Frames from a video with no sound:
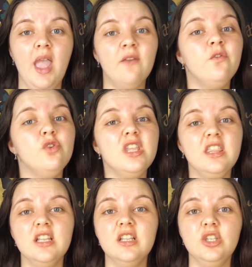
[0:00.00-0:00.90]

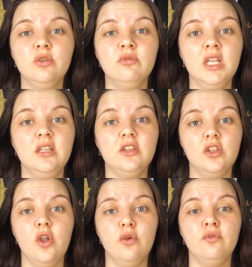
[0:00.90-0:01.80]
everything that you need to
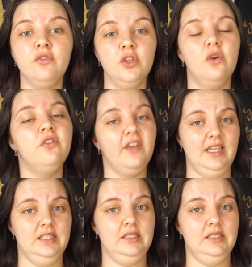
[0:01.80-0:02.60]
know for your face.